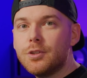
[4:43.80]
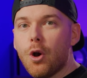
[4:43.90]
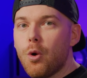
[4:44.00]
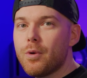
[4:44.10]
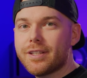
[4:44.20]

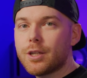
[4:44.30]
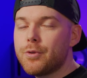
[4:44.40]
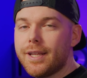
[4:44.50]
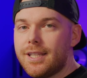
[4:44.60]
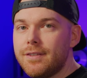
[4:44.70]
go where the
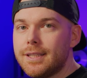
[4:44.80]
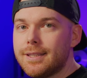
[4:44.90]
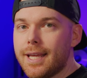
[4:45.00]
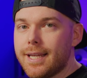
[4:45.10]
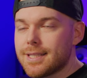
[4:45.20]
creativity
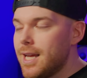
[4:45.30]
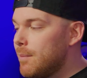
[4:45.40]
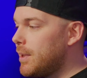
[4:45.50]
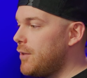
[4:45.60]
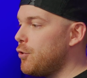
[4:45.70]
takes.
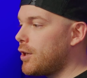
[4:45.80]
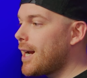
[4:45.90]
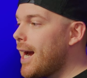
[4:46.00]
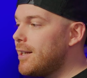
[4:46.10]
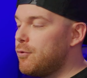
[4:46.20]
But if you
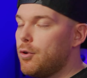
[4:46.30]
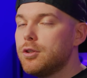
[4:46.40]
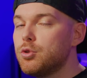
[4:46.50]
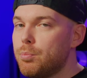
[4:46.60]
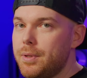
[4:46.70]
kind of
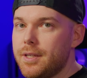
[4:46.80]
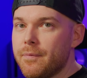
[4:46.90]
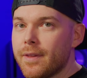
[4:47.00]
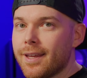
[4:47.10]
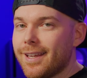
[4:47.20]
want to be
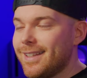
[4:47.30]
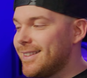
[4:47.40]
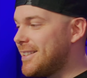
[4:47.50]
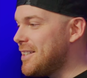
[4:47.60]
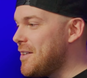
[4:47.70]

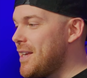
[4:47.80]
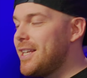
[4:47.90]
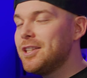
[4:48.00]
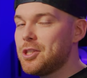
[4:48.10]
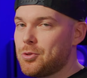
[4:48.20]
in the
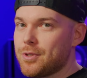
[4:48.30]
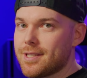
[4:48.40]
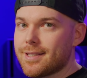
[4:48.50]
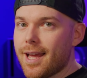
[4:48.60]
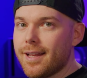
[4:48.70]
industry
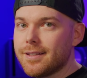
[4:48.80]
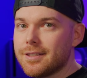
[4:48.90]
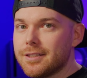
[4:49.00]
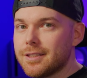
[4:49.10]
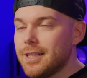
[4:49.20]

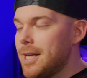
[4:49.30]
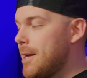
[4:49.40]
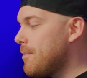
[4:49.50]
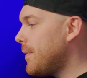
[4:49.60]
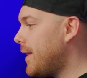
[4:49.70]
standard,
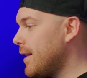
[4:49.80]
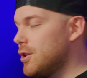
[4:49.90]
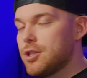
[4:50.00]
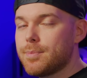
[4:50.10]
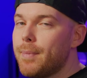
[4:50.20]

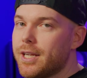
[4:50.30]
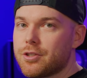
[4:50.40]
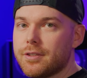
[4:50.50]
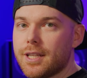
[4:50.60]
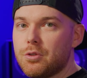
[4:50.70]
then just make
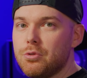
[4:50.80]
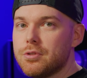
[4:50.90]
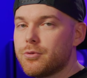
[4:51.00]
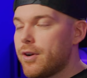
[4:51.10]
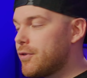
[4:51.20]
sure that you
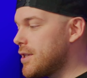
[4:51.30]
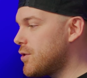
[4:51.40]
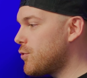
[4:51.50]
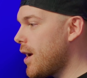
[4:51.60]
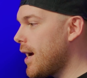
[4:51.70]
use
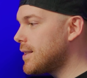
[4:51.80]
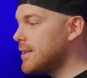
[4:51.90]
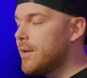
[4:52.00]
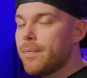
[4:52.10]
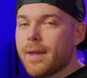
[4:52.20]
reference
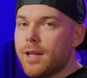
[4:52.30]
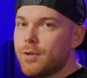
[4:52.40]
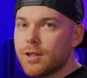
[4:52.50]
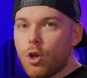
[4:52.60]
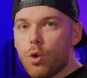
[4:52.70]
tracks, and you
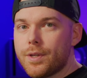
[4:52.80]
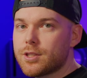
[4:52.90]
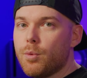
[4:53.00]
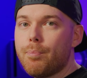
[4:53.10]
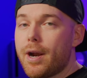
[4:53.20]
can always
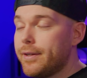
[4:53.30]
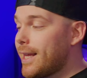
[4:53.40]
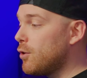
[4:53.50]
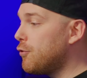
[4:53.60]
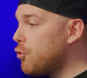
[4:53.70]
compare it.
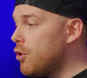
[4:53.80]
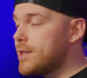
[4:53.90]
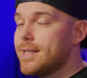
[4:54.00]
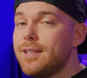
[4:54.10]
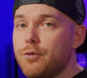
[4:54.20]
And of
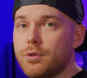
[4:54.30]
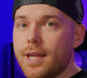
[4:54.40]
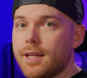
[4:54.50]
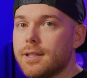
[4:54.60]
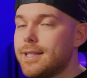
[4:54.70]
course, then if you
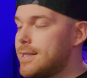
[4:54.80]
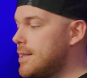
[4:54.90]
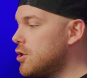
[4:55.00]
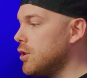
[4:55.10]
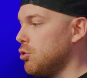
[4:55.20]
take the
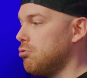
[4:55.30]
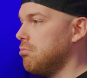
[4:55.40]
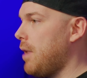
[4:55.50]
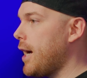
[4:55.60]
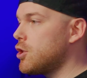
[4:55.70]
decision
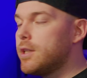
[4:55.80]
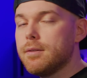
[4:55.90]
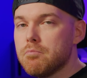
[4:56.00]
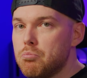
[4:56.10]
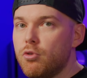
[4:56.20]
to
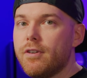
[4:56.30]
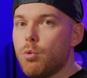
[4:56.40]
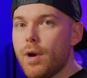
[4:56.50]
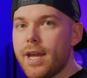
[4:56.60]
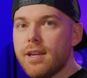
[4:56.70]
actually move
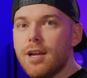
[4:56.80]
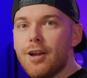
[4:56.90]
away